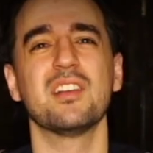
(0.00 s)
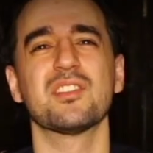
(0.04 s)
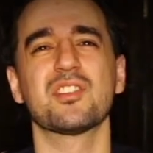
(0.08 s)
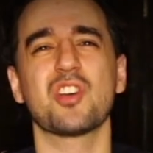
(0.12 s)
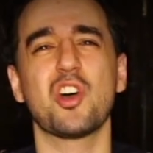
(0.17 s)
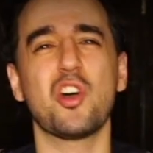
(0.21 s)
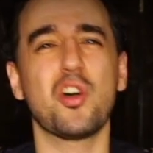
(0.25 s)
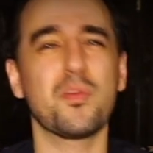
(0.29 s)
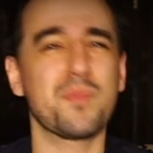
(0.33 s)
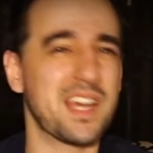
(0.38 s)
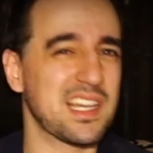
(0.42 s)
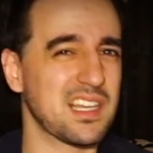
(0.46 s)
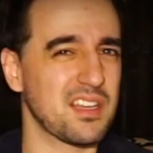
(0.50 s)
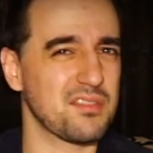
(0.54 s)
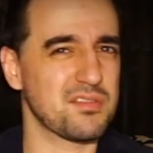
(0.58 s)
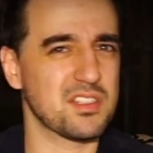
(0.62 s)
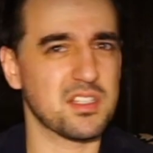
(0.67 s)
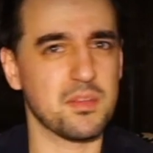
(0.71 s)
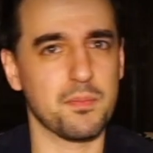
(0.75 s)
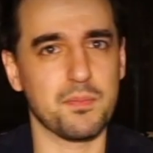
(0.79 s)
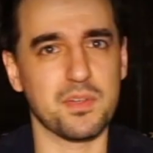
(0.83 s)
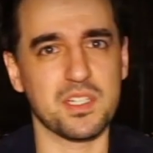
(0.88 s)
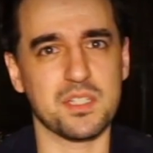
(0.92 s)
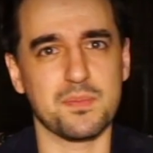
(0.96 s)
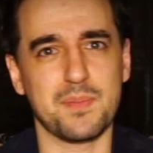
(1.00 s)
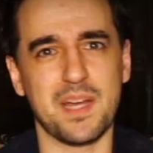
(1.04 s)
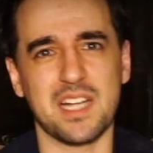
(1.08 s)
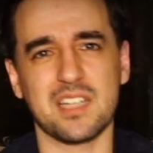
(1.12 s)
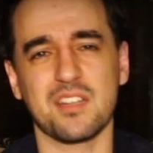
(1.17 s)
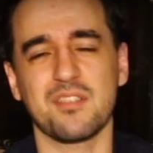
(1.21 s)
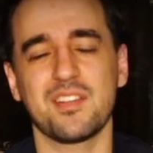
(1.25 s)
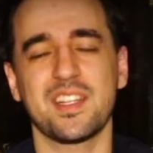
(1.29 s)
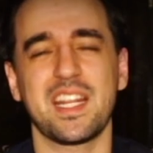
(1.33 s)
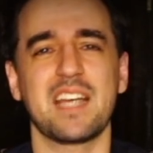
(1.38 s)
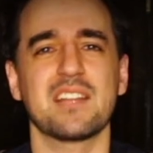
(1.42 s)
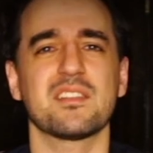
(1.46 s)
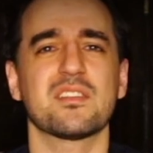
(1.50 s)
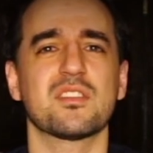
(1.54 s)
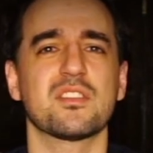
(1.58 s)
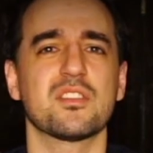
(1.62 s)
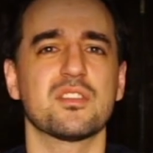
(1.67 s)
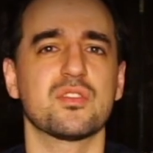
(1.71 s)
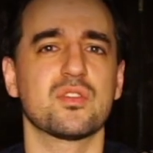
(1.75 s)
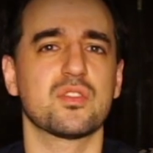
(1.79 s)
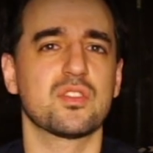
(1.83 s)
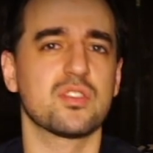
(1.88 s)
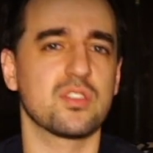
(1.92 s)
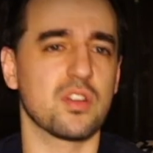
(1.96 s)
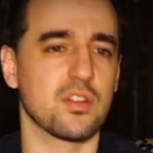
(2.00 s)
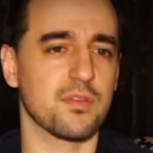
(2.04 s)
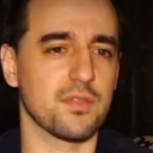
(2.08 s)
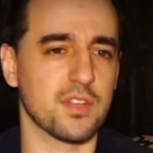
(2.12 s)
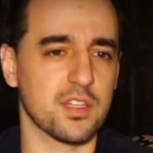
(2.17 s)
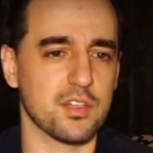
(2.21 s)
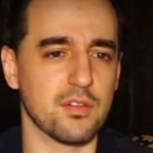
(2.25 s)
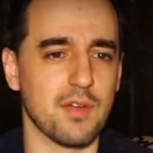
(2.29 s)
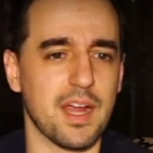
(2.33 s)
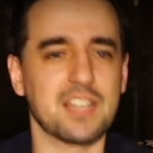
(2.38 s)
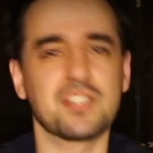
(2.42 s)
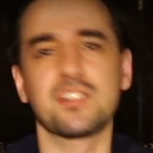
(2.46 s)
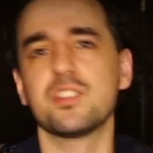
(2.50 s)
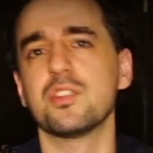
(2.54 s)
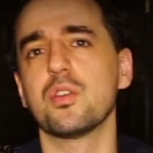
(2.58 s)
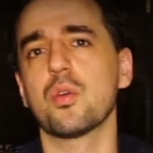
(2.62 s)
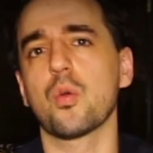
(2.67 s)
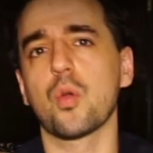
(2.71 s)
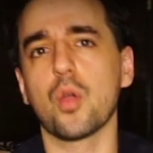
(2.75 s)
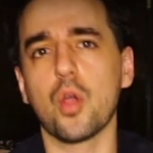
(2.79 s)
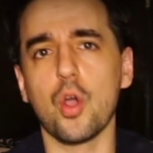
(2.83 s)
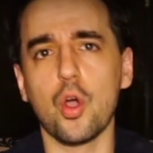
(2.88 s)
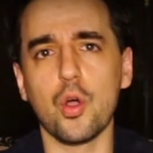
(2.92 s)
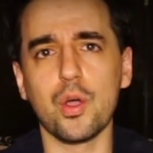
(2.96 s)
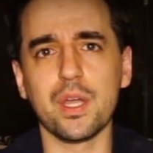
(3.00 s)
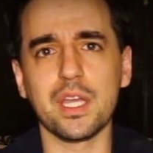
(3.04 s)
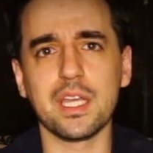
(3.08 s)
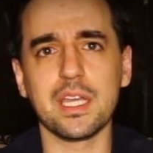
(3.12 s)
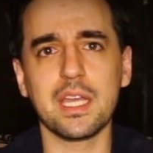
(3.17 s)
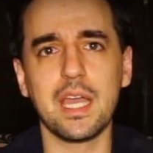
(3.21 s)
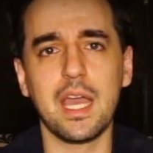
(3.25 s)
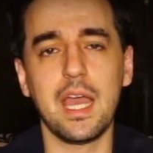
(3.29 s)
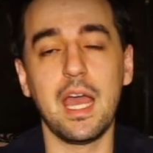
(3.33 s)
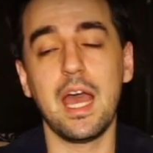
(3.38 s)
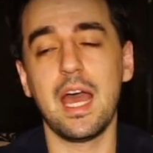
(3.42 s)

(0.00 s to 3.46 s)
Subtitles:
So I hope that gives some perspective and answers sort of the direction you're going.